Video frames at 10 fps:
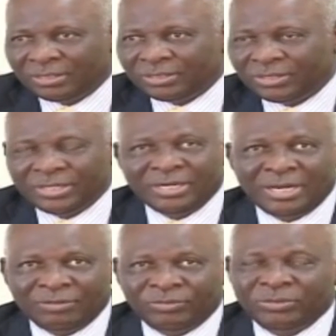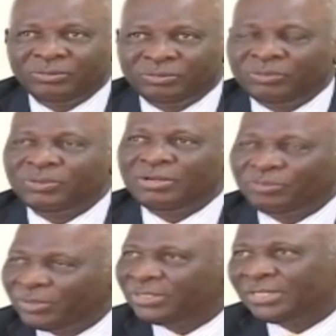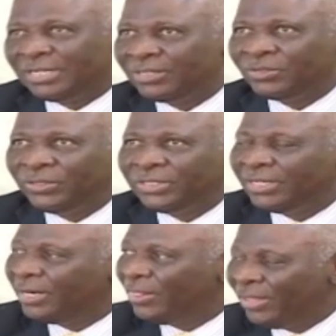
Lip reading: training level, everybody started going here and